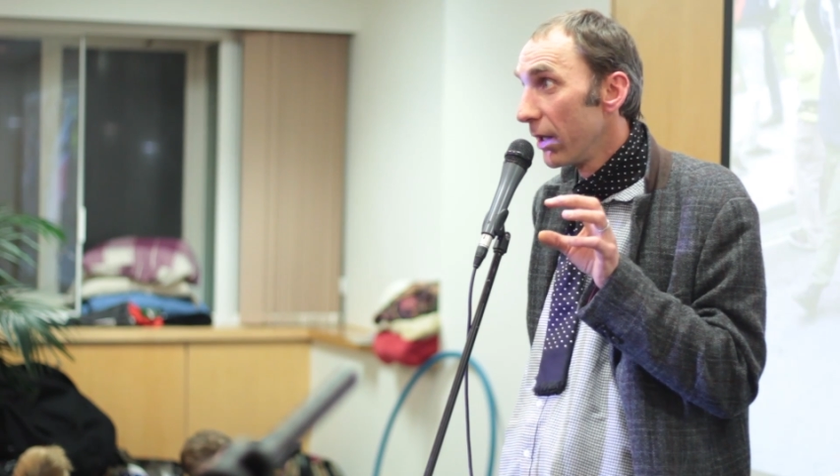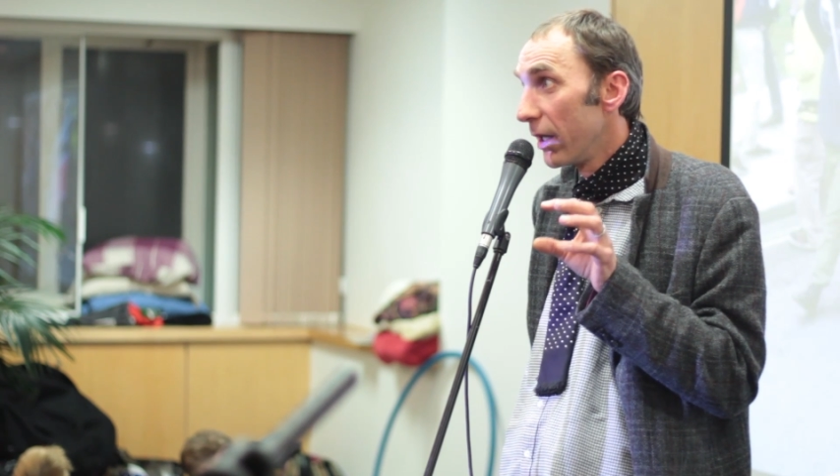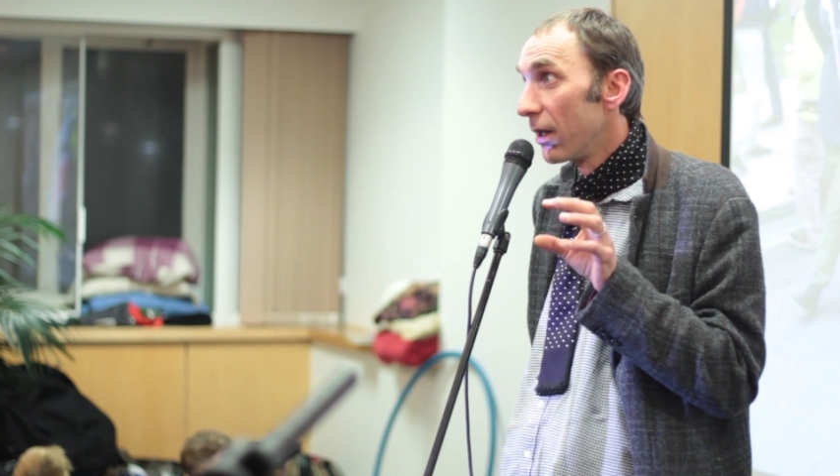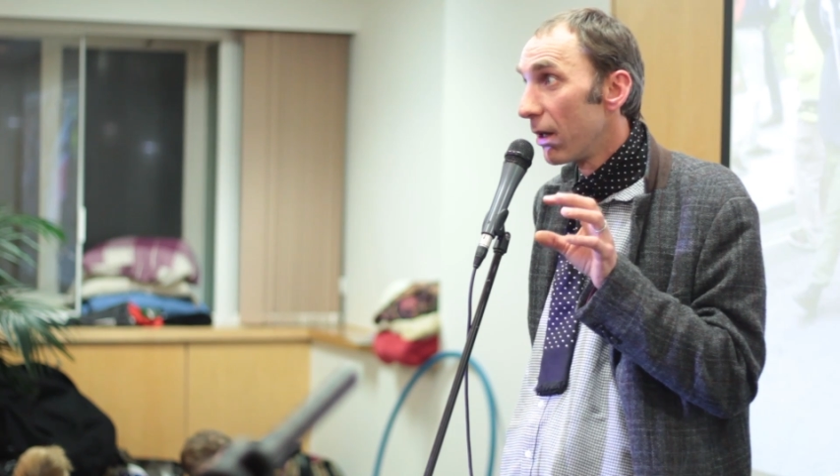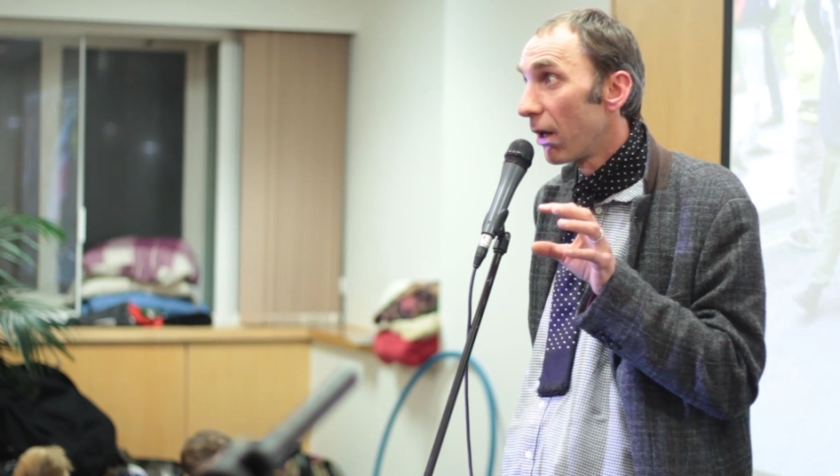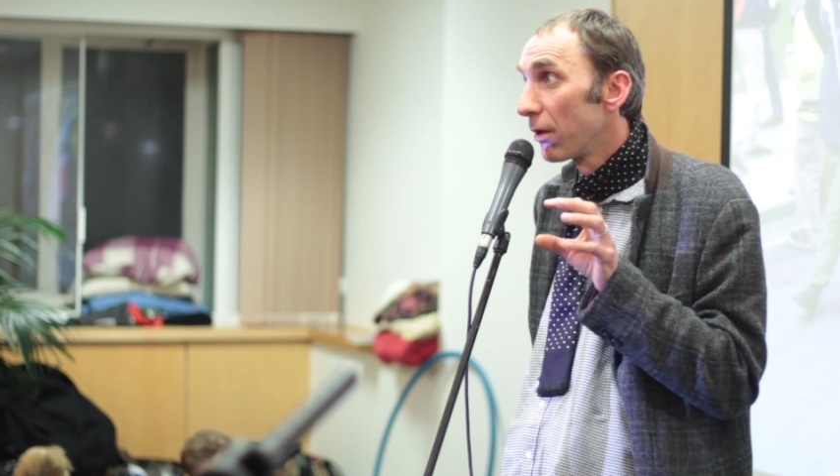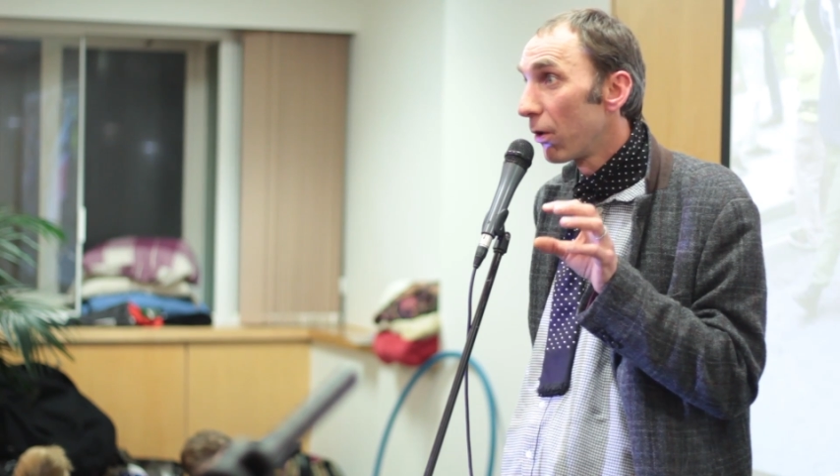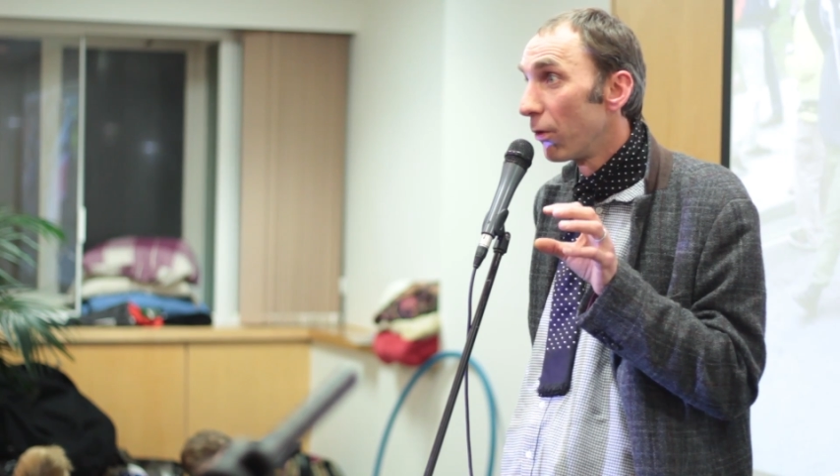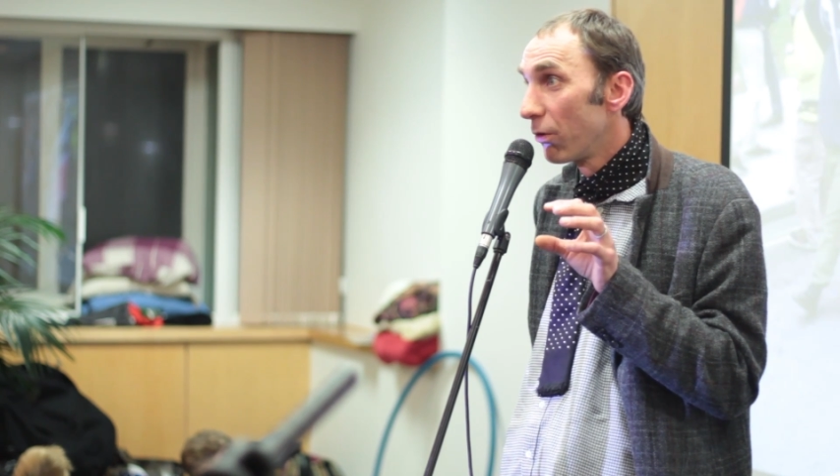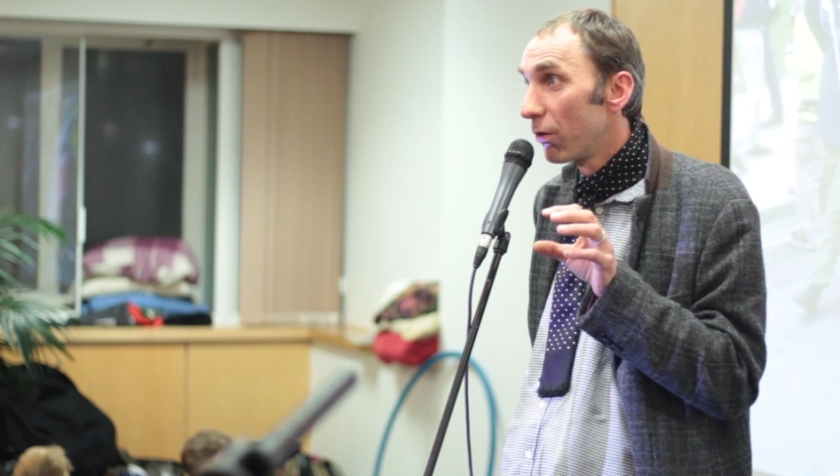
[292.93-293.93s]
in an
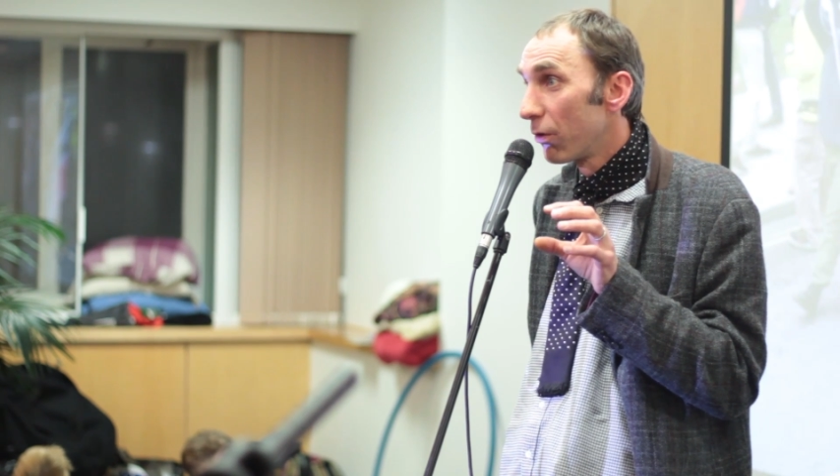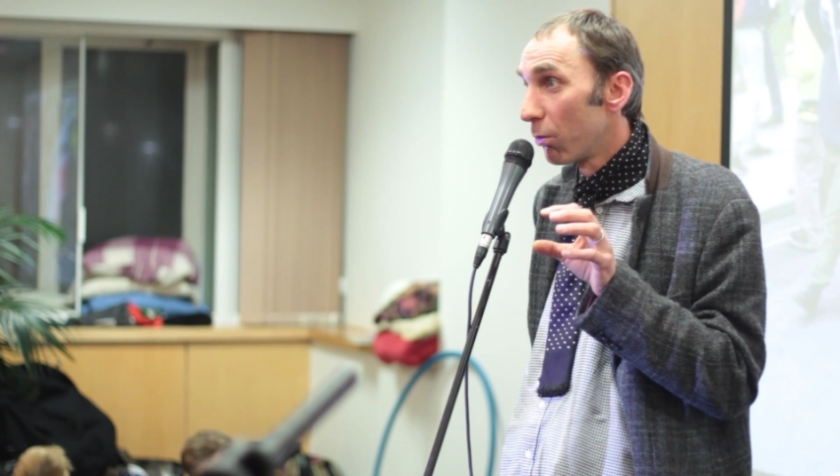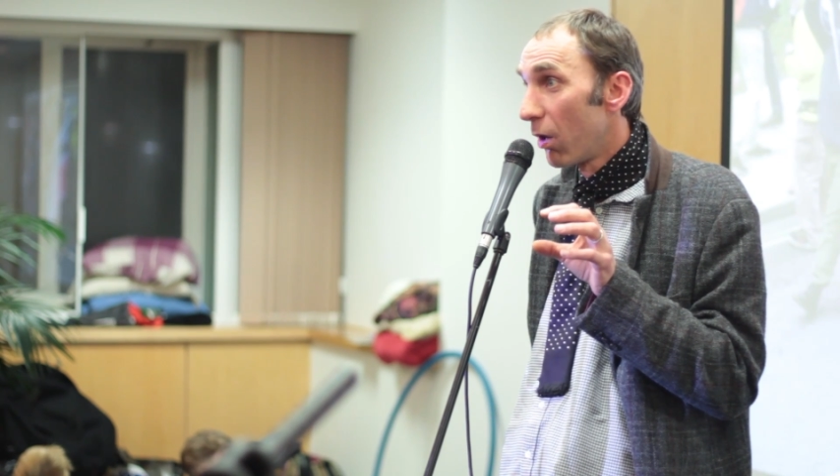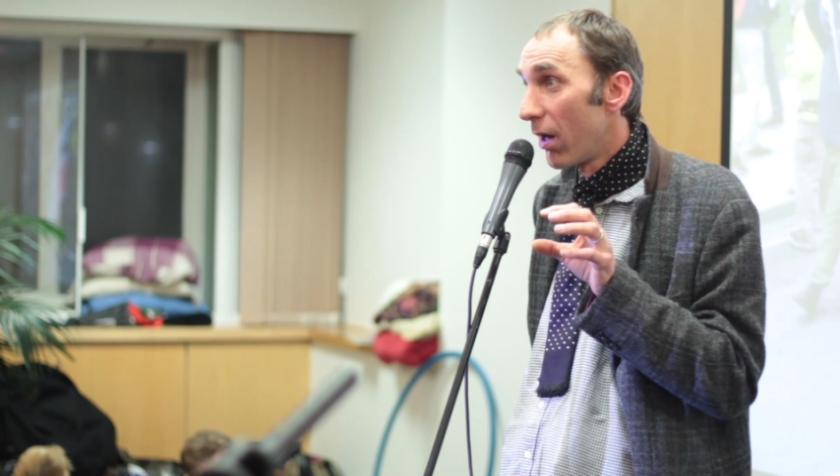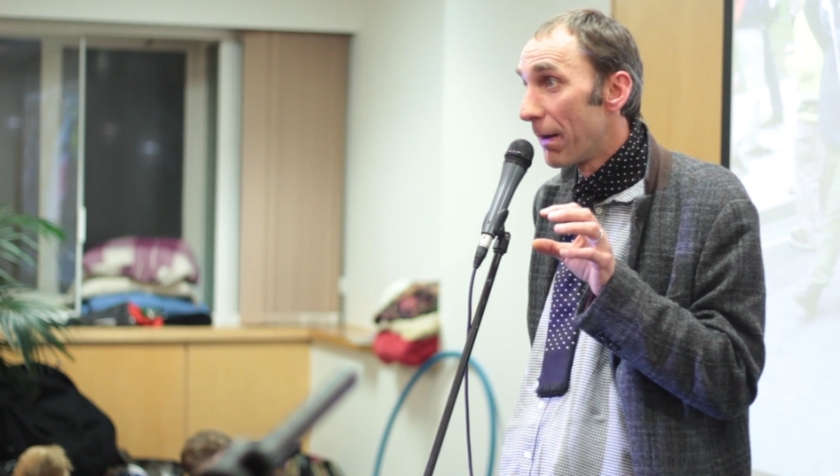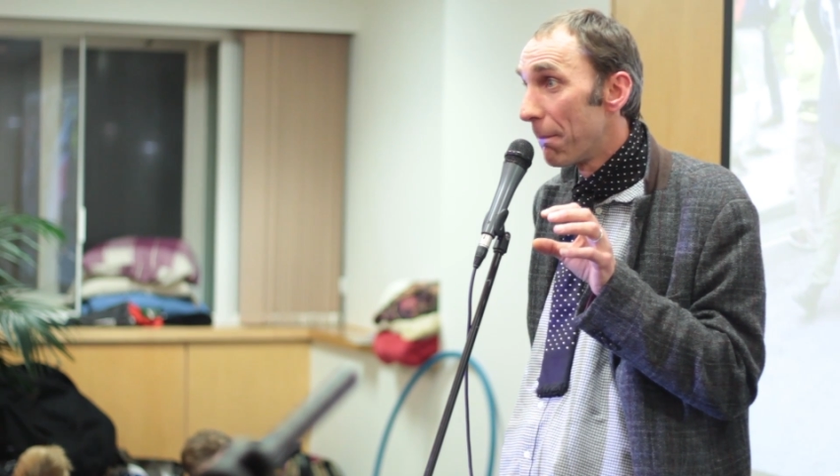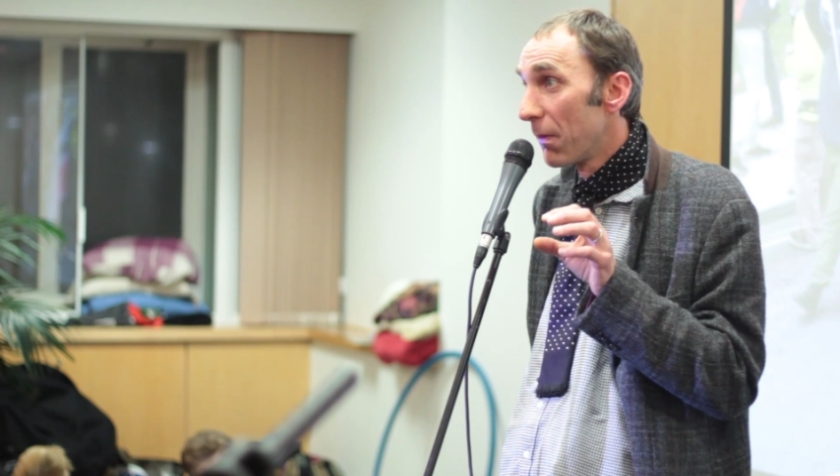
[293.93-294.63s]
unconscious way,